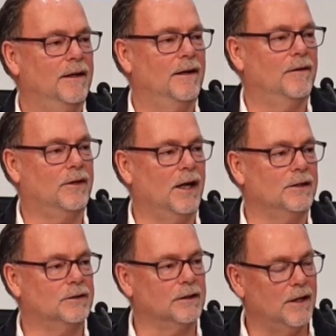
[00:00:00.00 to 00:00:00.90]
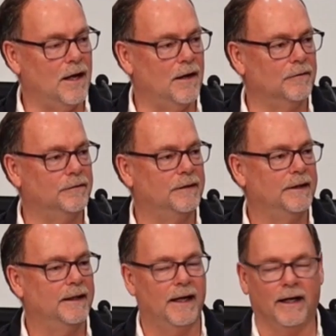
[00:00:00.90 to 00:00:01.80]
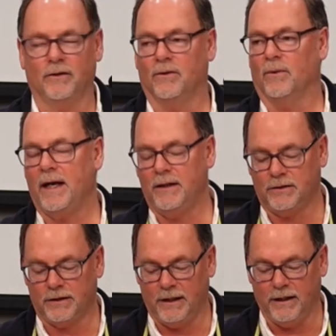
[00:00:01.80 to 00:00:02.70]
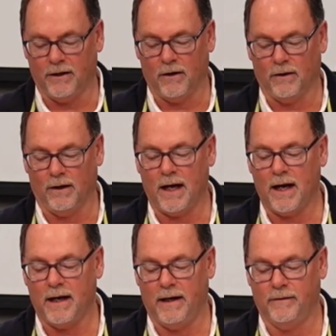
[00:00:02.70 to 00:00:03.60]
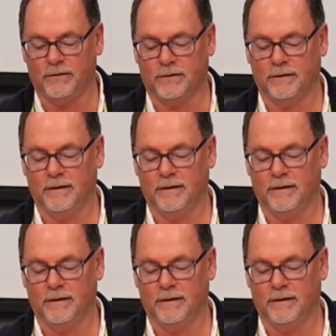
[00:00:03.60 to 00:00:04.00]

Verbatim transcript: of God's love and grace in our lives